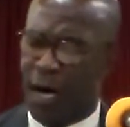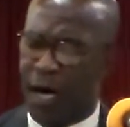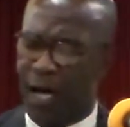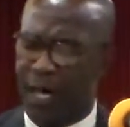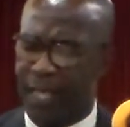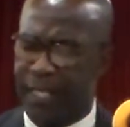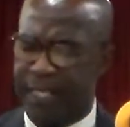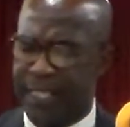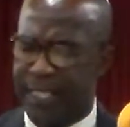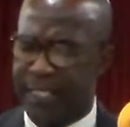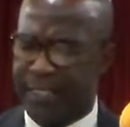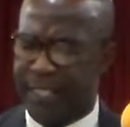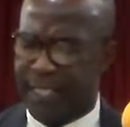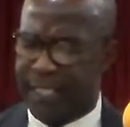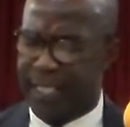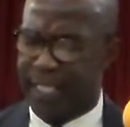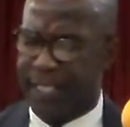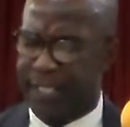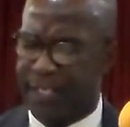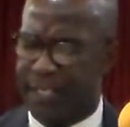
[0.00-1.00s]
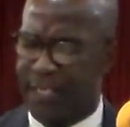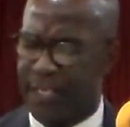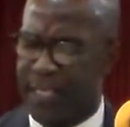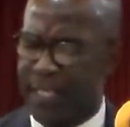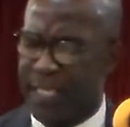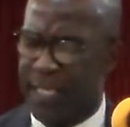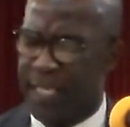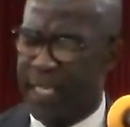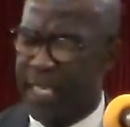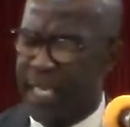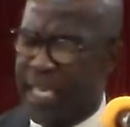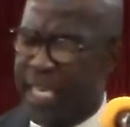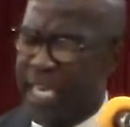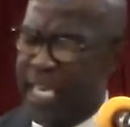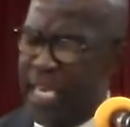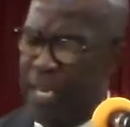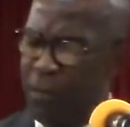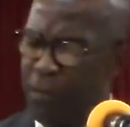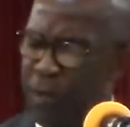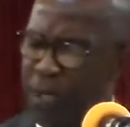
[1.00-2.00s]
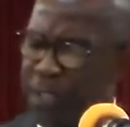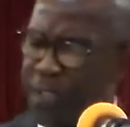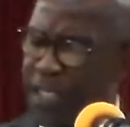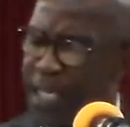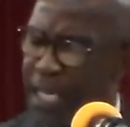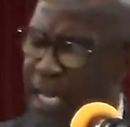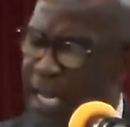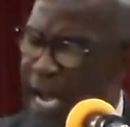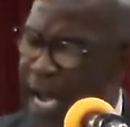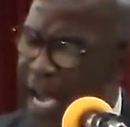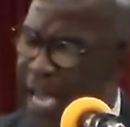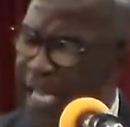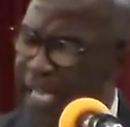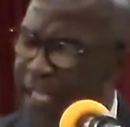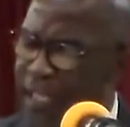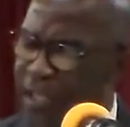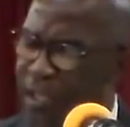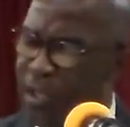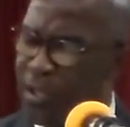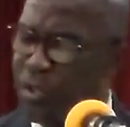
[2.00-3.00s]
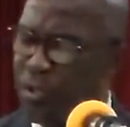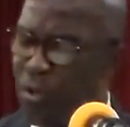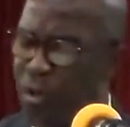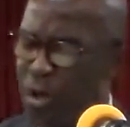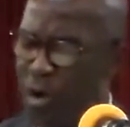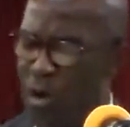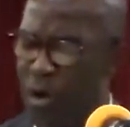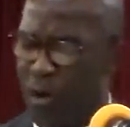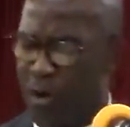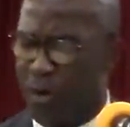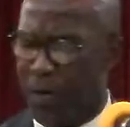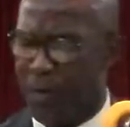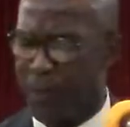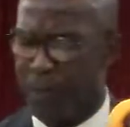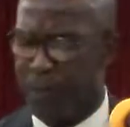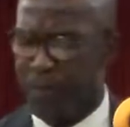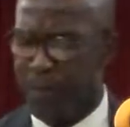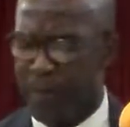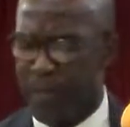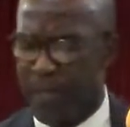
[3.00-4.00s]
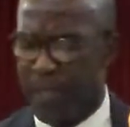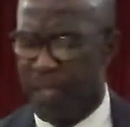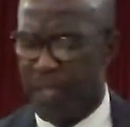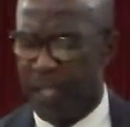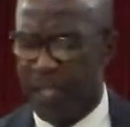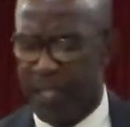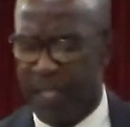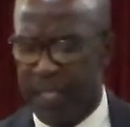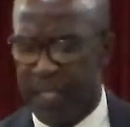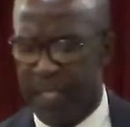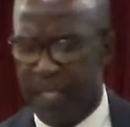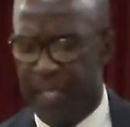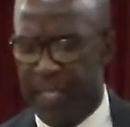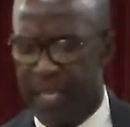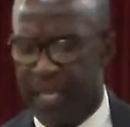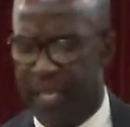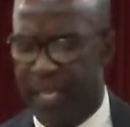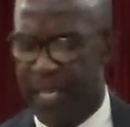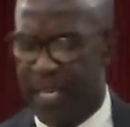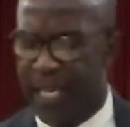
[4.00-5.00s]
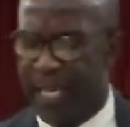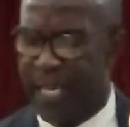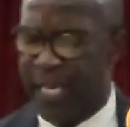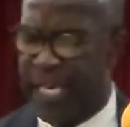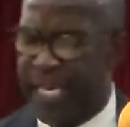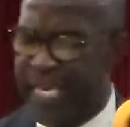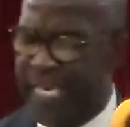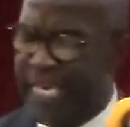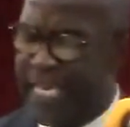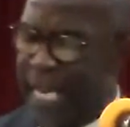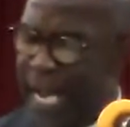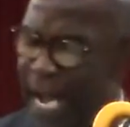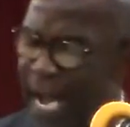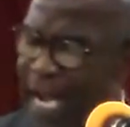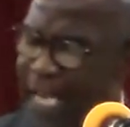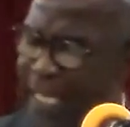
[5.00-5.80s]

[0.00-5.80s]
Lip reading: all these things. He was kind to her. He